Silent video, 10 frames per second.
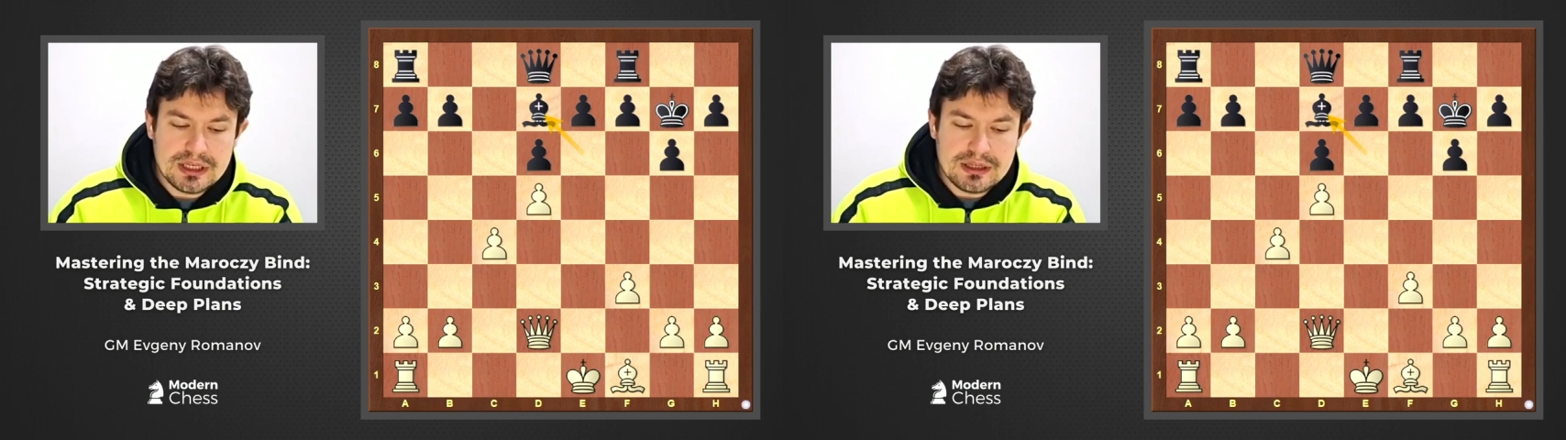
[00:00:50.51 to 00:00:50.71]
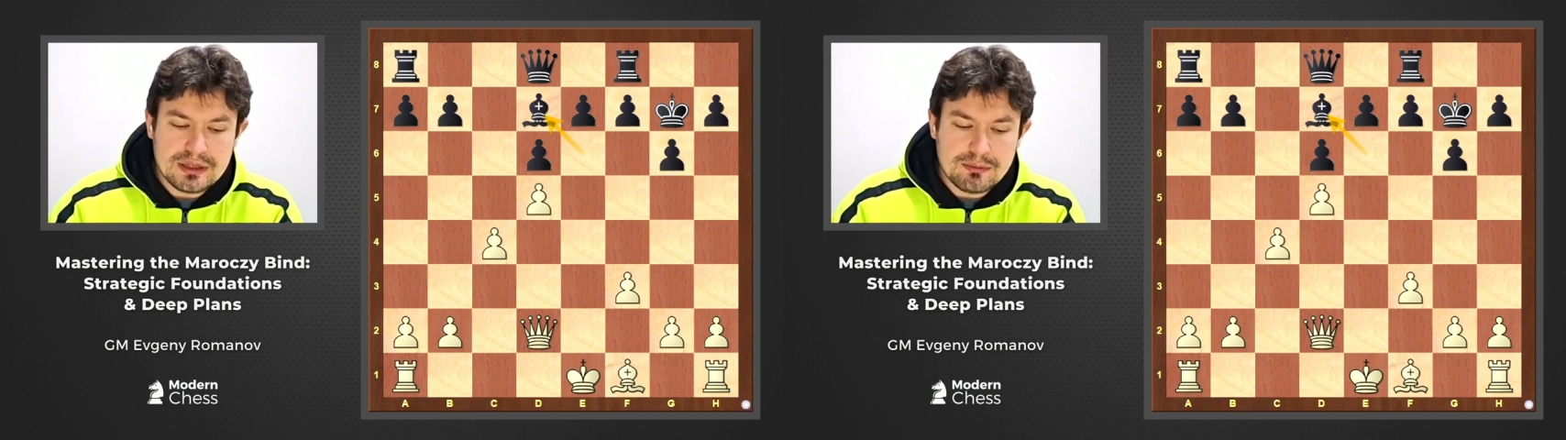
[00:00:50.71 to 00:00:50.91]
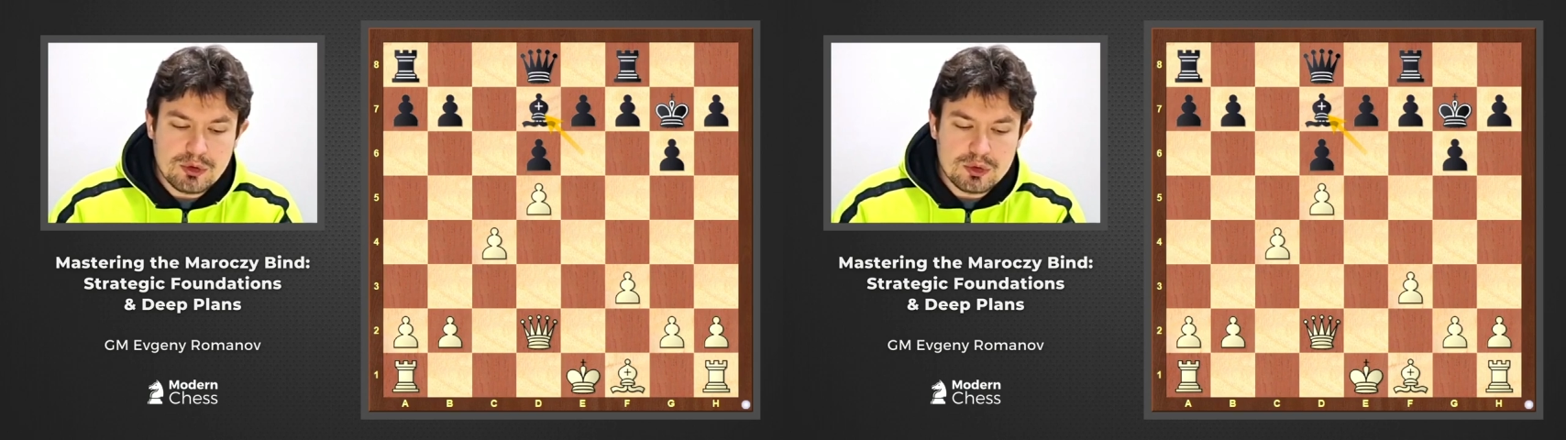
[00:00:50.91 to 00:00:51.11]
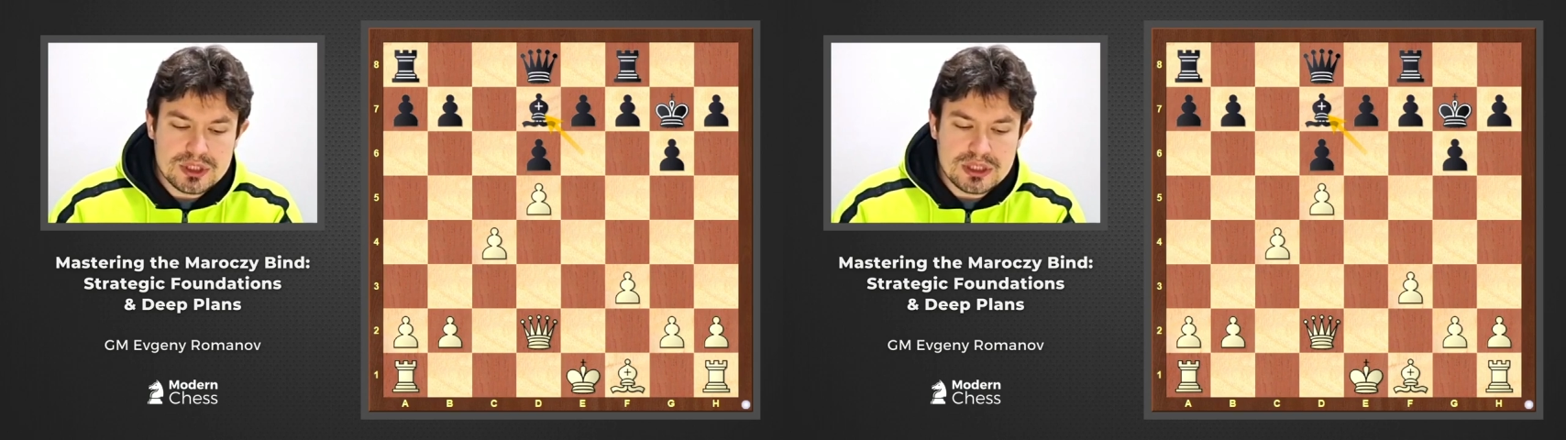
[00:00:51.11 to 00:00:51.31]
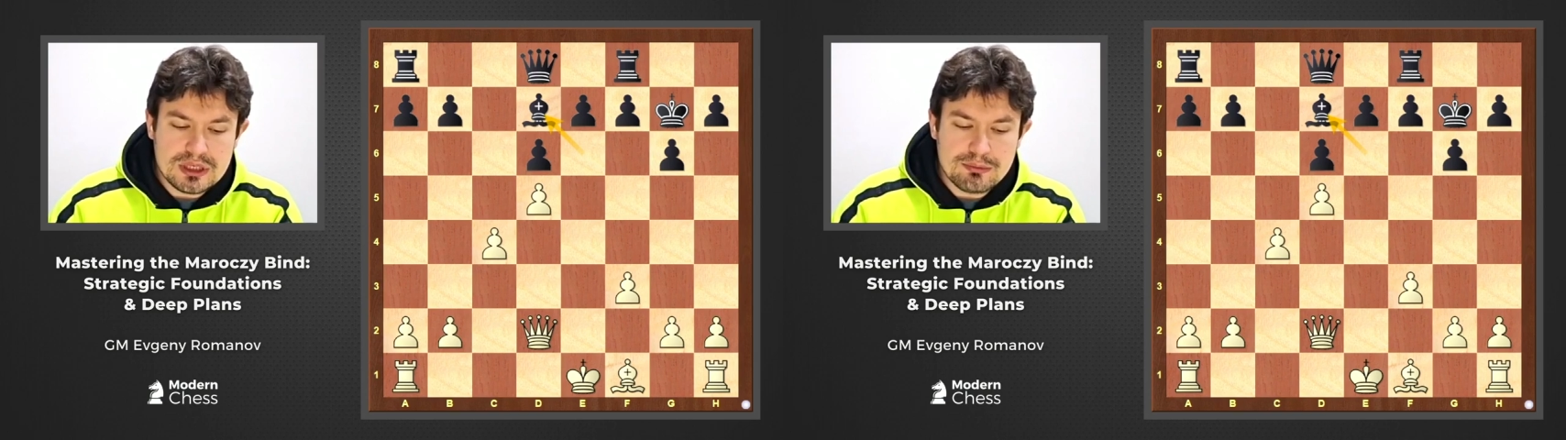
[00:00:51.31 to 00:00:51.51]
the
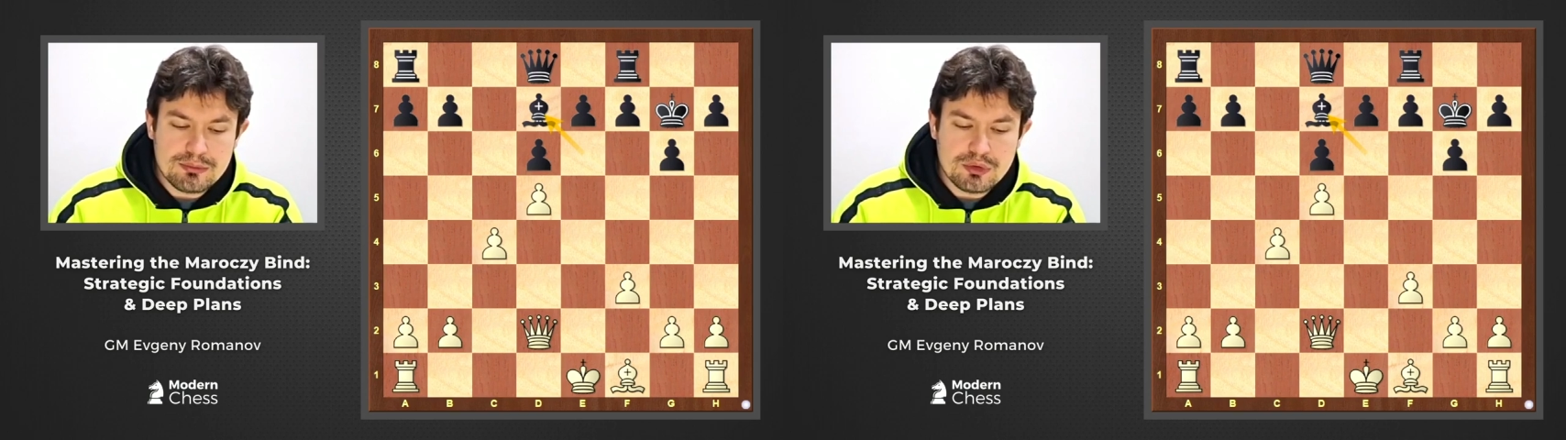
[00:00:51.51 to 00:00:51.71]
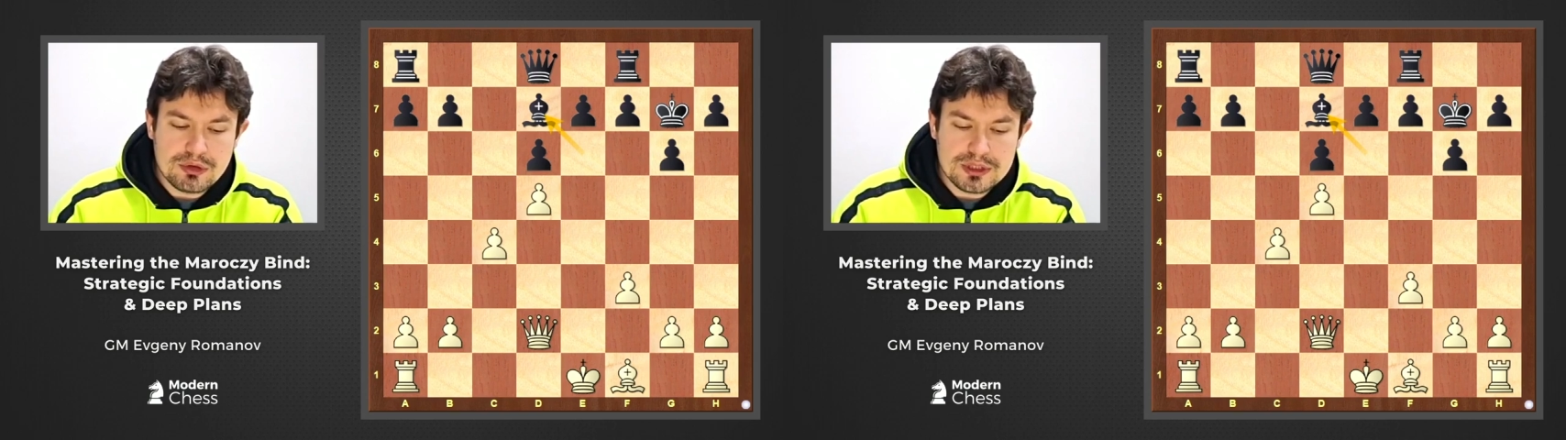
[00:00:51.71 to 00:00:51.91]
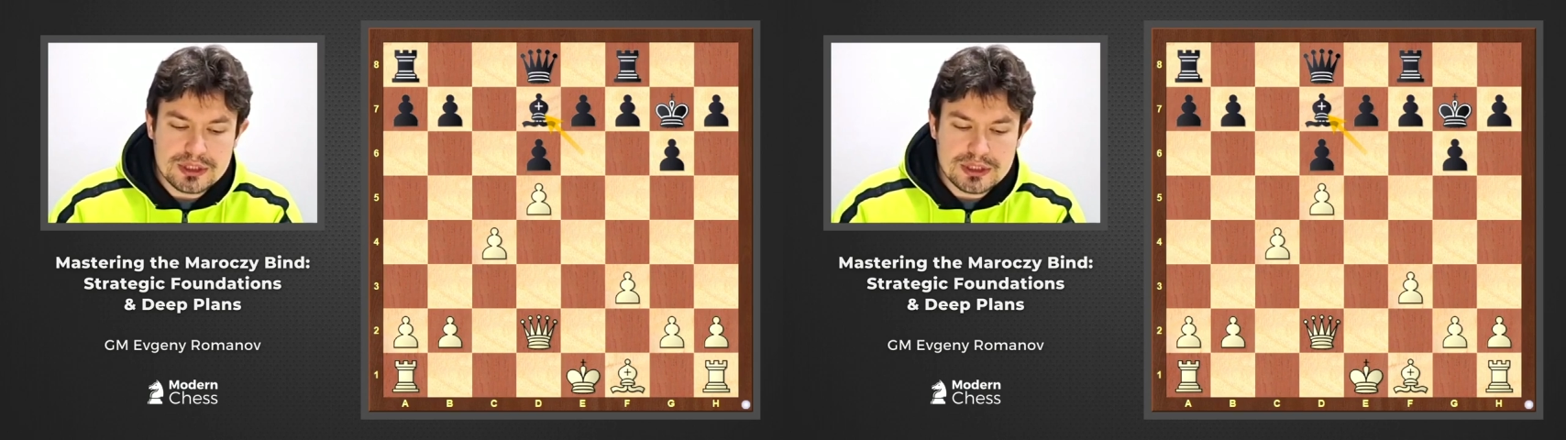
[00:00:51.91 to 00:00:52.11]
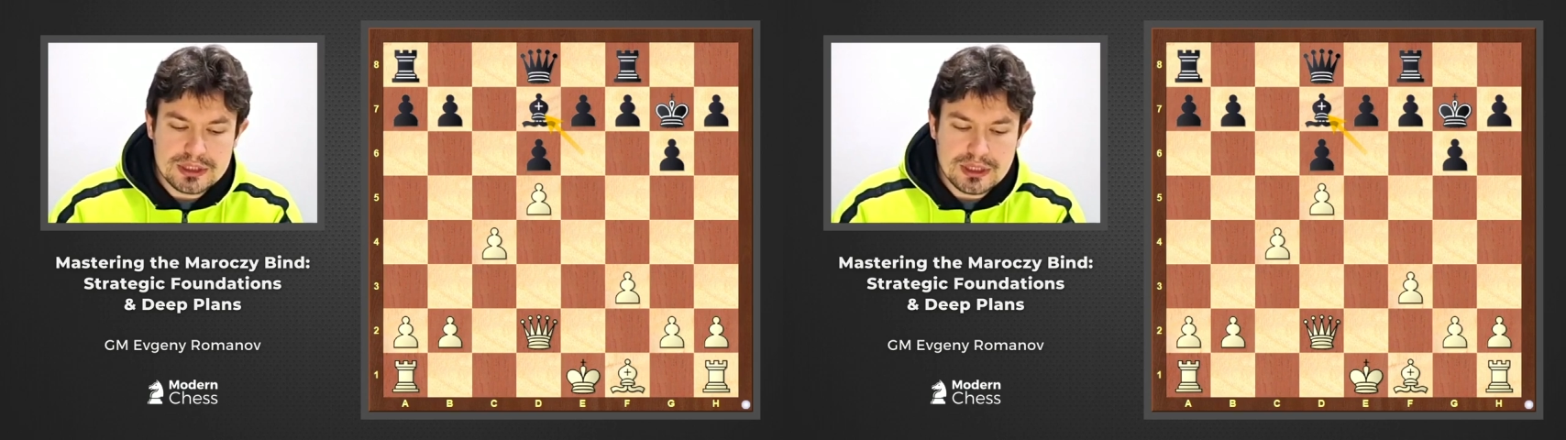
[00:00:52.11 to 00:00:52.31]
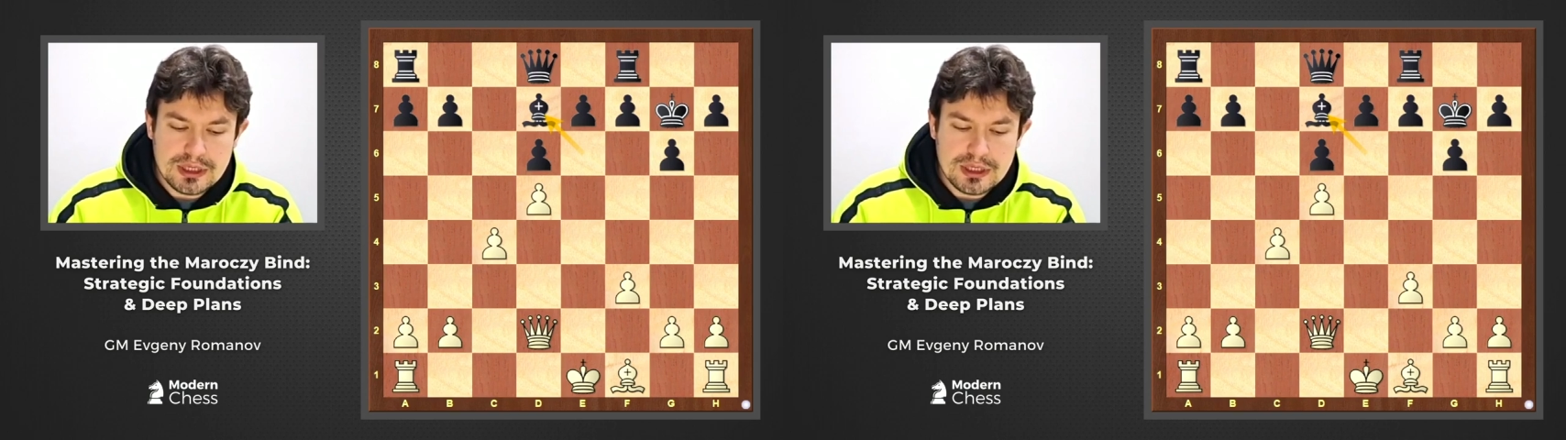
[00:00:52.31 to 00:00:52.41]
most important